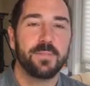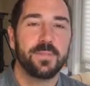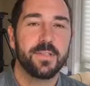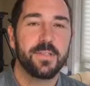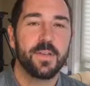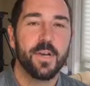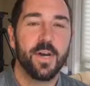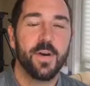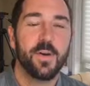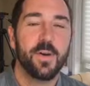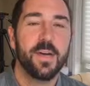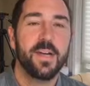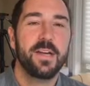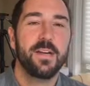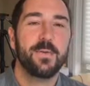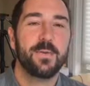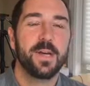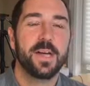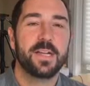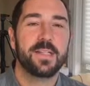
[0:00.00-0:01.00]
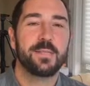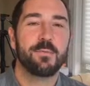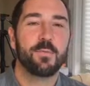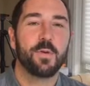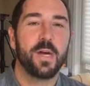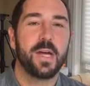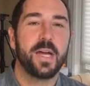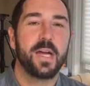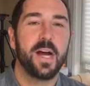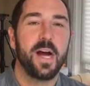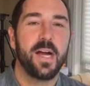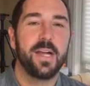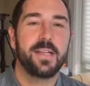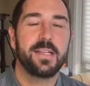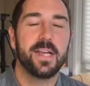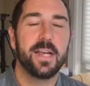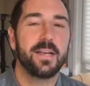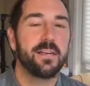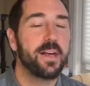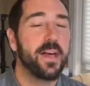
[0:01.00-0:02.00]
So we got some great
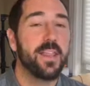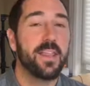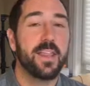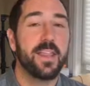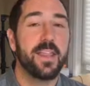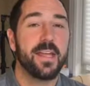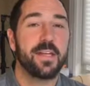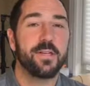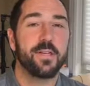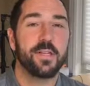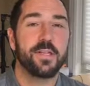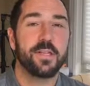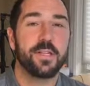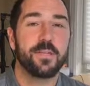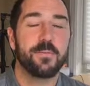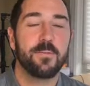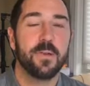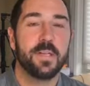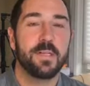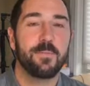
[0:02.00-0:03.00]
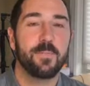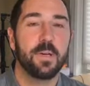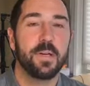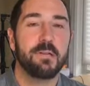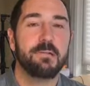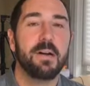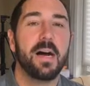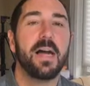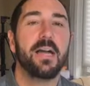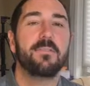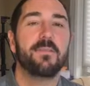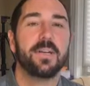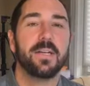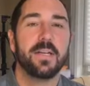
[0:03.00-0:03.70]
content other than just this Facebook Live.